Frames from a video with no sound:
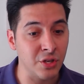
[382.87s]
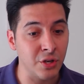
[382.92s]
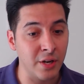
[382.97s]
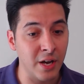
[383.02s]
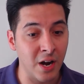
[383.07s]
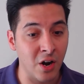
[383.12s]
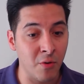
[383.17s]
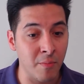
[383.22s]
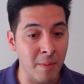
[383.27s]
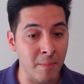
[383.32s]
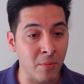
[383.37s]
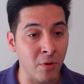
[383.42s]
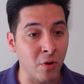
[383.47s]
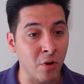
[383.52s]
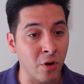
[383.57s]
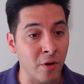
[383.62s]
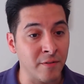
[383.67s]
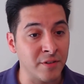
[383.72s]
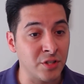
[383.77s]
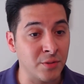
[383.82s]
You got to remember,
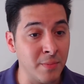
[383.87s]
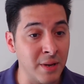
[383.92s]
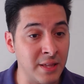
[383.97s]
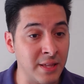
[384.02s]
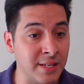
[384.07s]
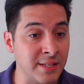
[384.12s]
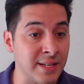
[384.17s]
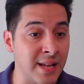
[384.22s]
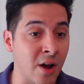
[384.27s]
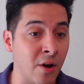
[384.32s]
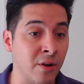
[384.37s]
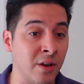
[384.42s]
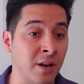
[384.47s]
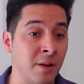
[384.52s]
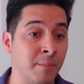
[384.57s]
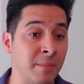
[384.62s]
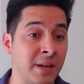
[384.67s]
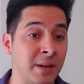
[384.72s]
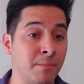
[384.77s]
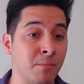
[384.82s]
Irv Smith is now going to
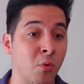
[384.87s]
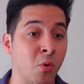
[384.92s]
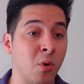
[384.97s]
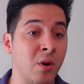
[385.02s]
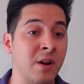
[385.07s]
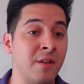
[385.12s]
be more